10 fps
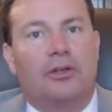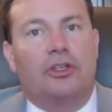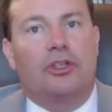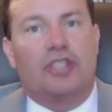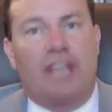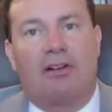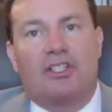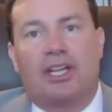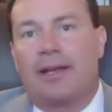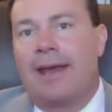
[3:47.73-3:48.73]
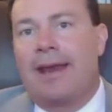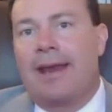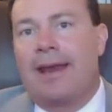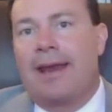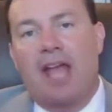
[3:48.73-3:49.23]
to challenging and
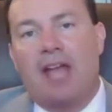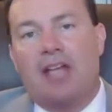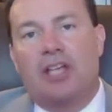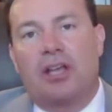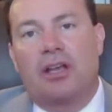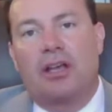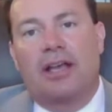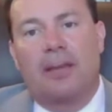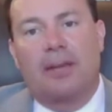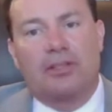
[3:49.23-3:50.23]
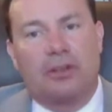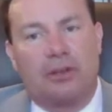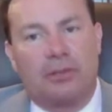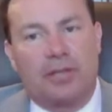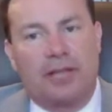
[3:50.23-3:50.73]
ever-changing economic
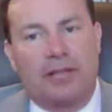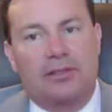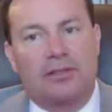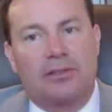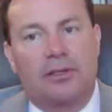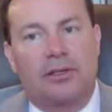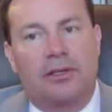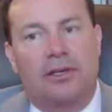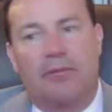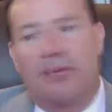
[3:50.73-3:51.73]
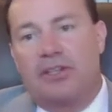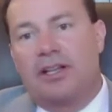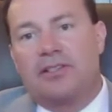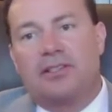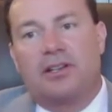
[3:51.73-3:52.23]
circumstances. And we
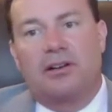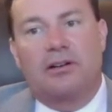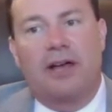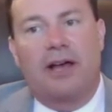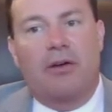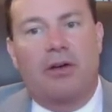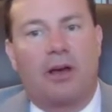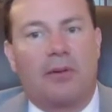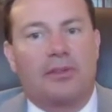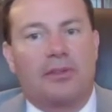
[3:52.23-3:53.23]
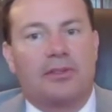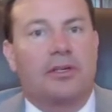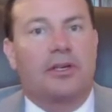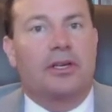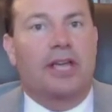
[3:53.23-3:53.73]
should consider how
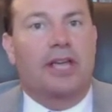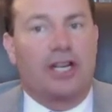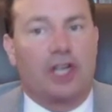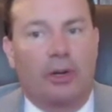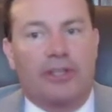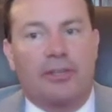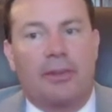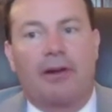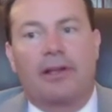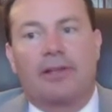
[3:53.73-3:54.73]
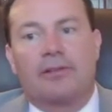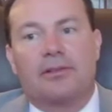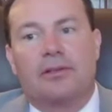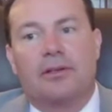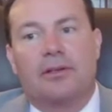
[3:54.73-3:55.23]
Congress can encourage
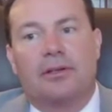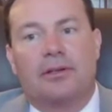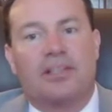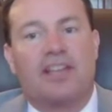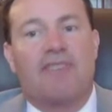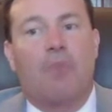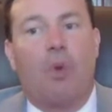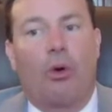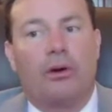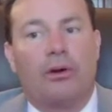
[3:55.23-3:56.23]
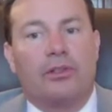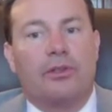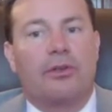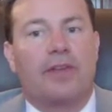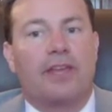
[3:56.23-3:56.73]
Americans to save more
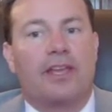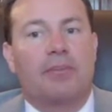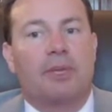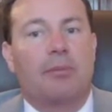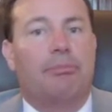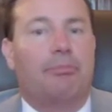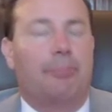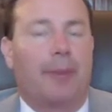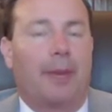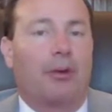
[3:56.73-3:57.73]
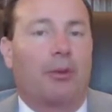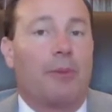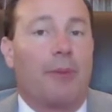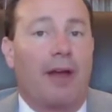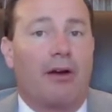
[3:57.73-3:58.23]
so that they can be better
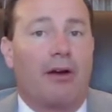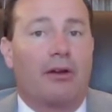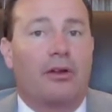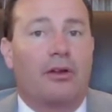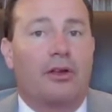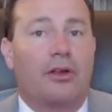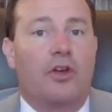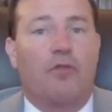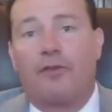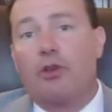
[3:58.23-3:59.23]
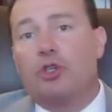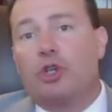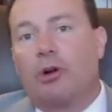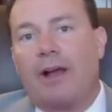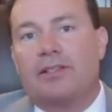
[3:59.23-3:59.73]
prepared for
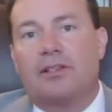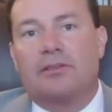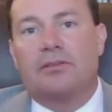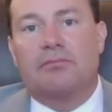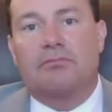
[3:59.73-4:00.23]
future crises.